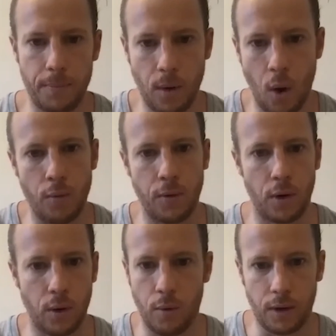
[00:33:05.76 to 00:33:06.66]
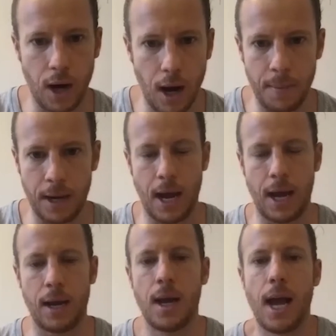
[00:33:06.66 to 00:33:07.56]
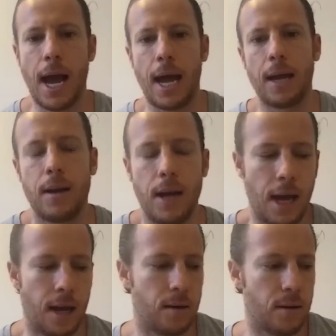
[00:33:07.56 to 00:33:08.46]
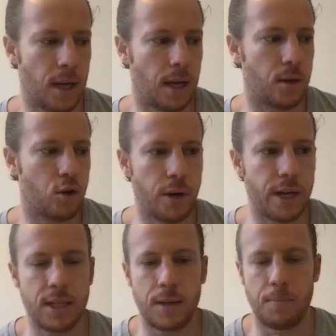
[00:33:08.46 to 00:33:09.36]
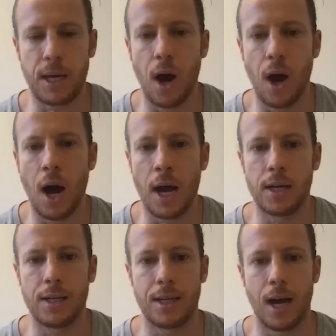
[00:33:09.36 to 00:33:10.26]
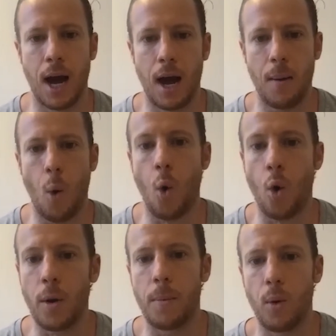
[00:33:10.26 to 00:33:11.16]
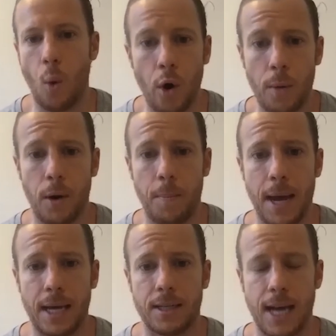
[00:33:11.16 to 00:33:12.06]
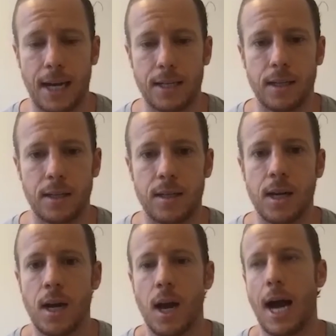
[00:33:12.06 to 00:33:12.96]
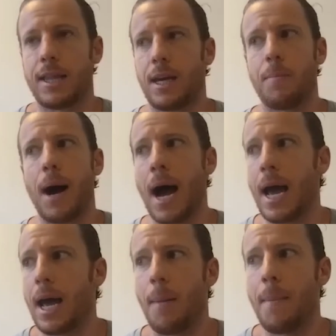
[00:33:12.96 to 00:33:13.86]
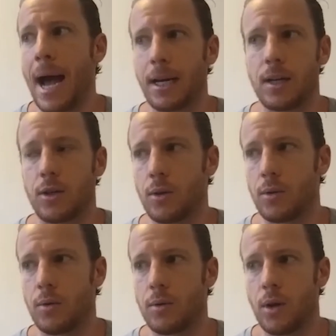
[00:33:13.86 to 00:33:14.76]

overcome and increased beyond order book-based DEXs. I think by a magnitude,